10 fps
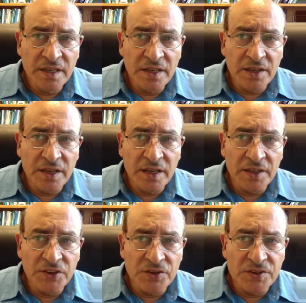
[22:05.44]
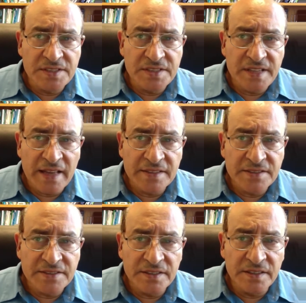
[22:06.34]
Notice that
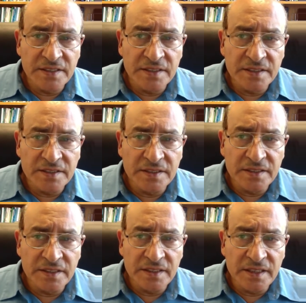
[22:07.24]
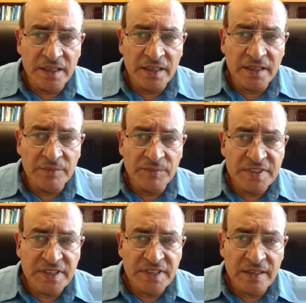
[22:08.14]
the
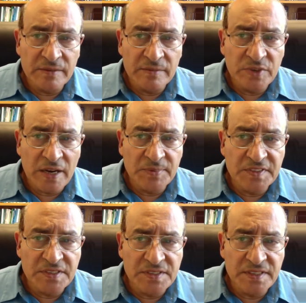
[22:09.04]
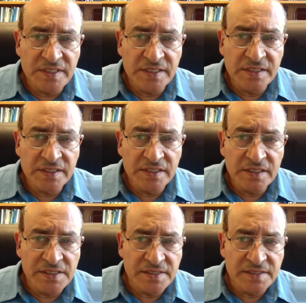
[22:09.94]
material properties here
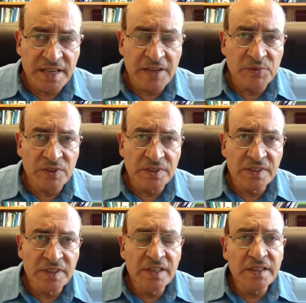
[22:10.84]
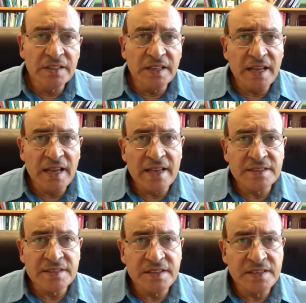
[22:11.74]
is a table that has
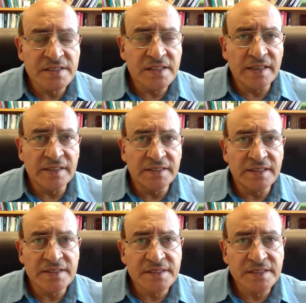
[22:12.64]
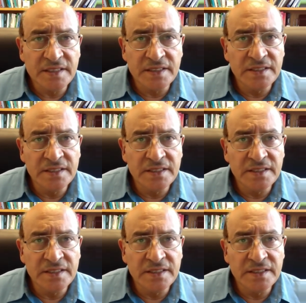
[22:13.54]
things like the density,